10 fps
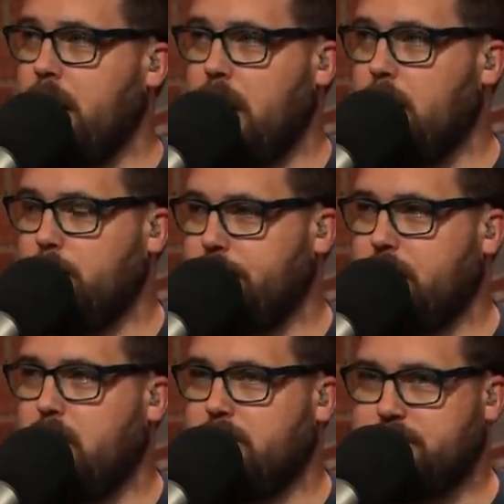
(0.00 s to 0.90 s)
I, I don't
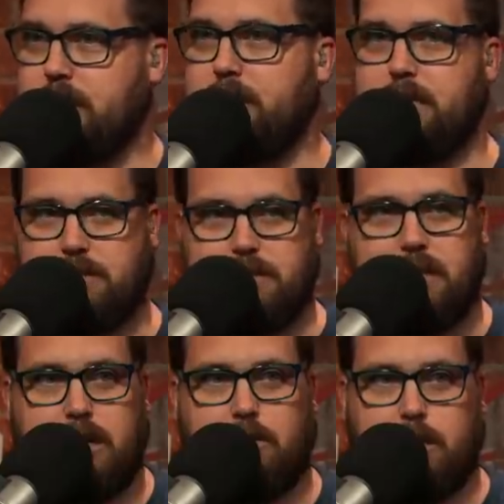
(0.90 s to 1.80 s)
think all of a sudden this is
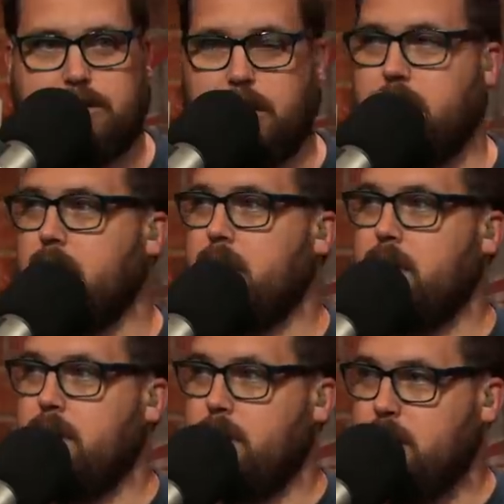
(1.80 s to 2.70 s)
the year where it's like,
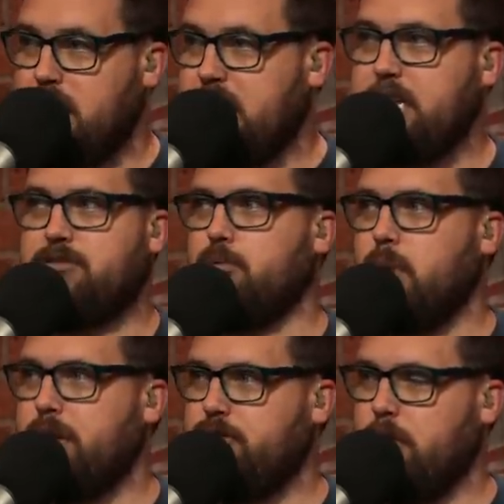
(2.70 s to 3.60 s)
he's the
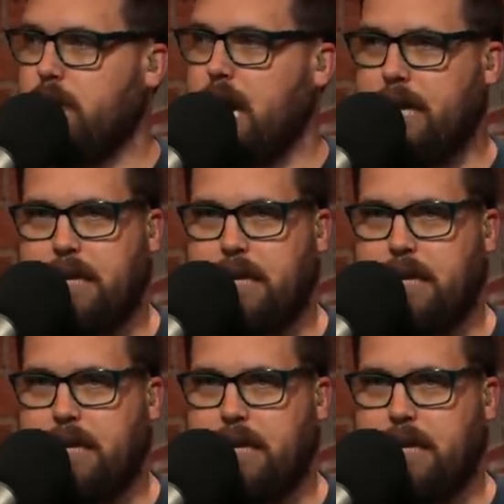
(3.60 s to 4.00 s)
red zone guy.